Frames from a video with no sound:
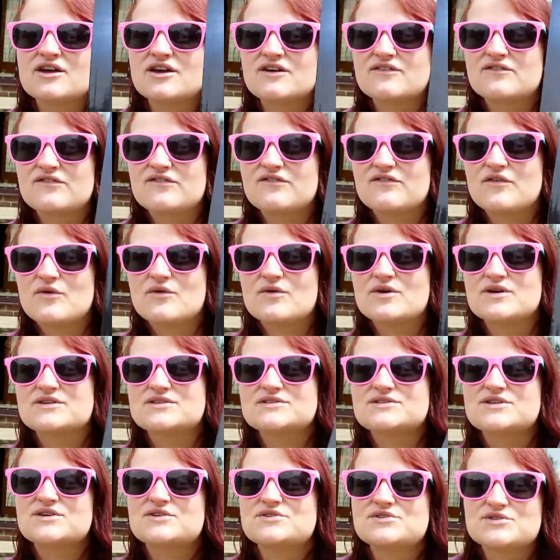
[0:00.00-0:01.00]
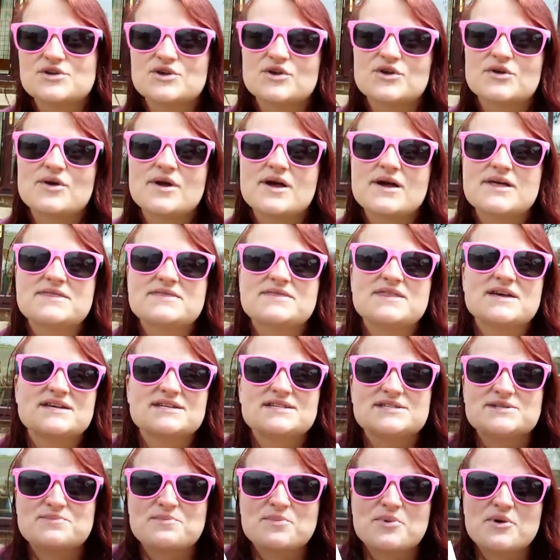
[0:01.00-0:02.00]
looking forward to
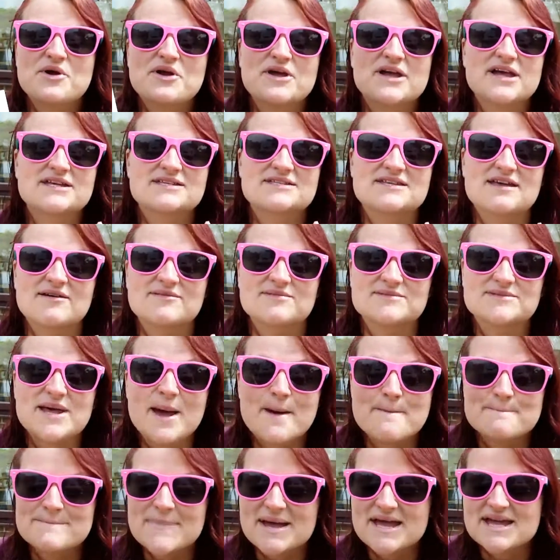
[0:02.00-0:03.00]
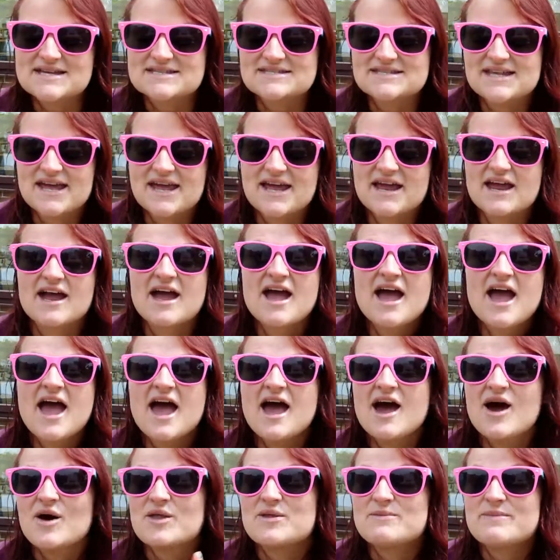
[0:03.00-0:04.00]
this book. It sounds amazing.
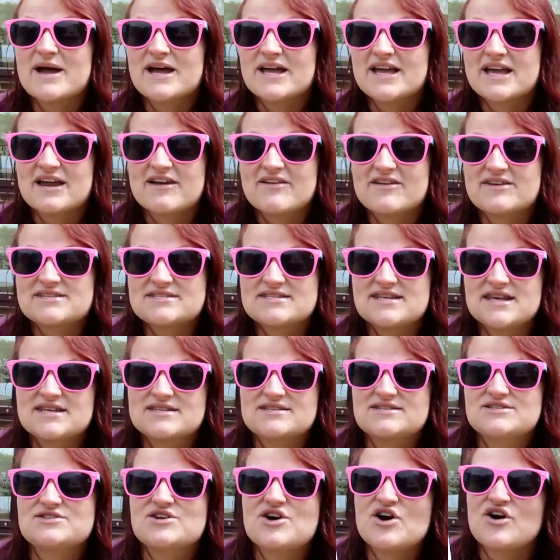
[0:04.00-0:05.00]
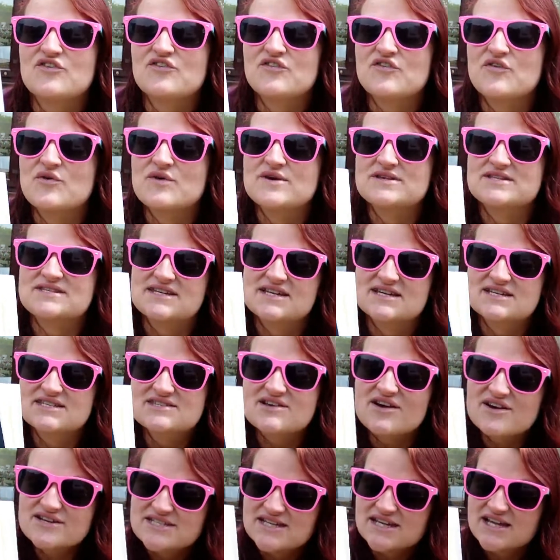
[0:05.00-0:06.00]
On the back here it says, Starfall is an
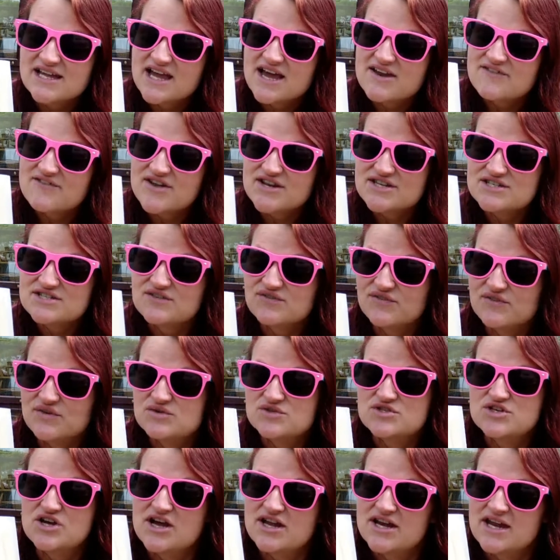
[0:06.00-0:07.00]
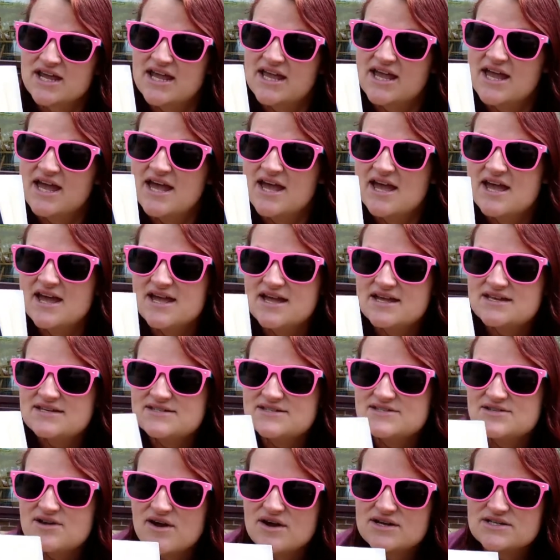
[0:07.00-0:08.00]
exciting, adventurous journey
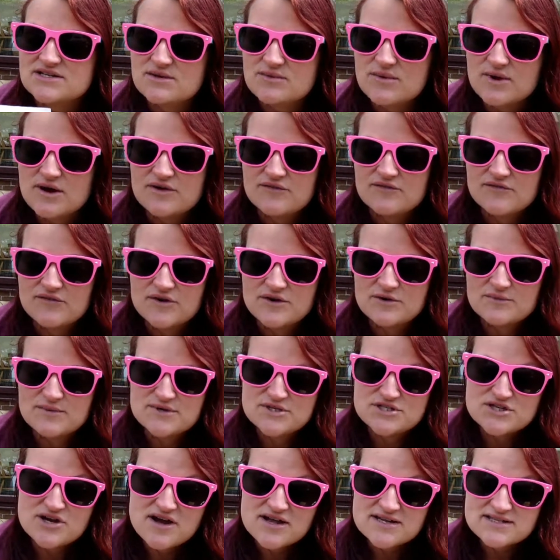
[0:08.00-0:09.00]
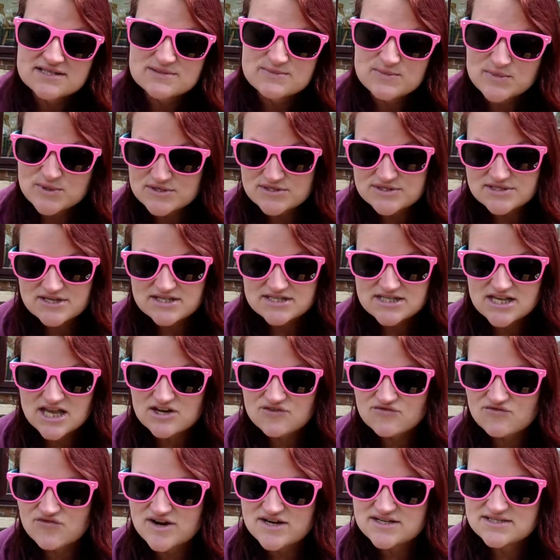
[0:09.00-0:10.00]
inside a world filled with giants, monsters,
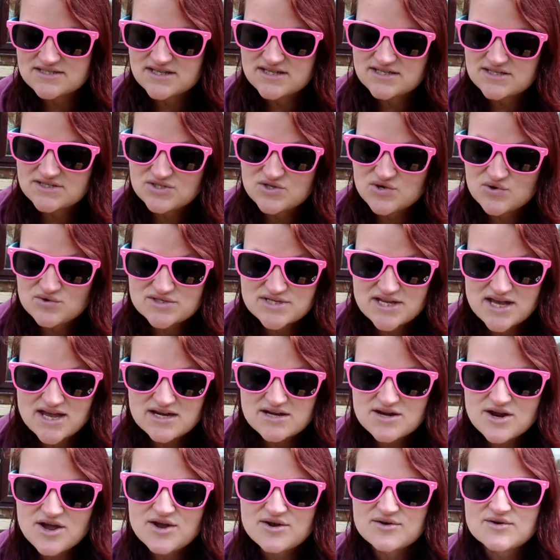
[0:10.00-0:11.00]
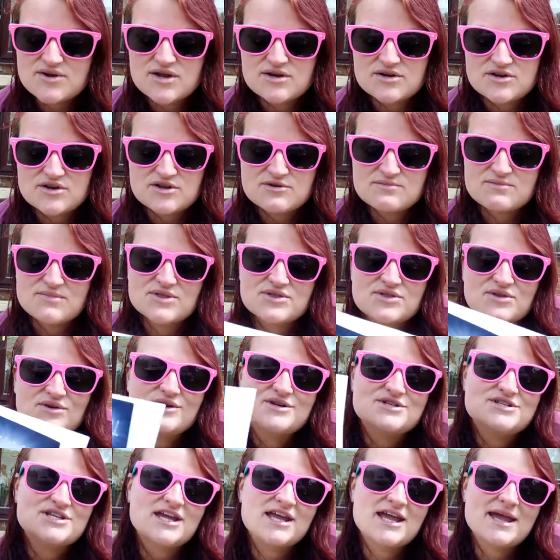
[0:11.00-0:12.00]
and races not yet known, and new
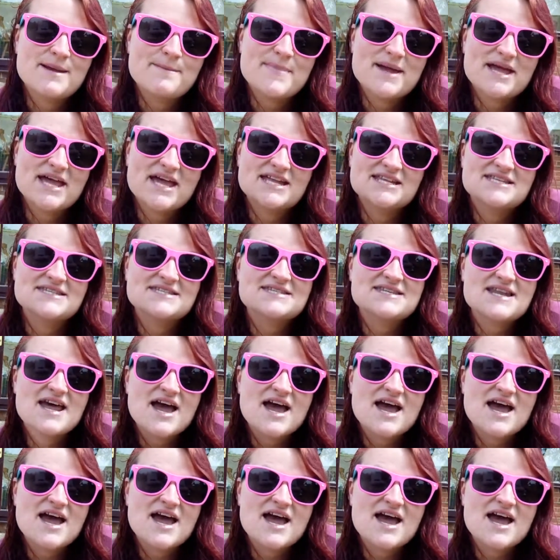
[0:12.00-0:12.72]
mythology begins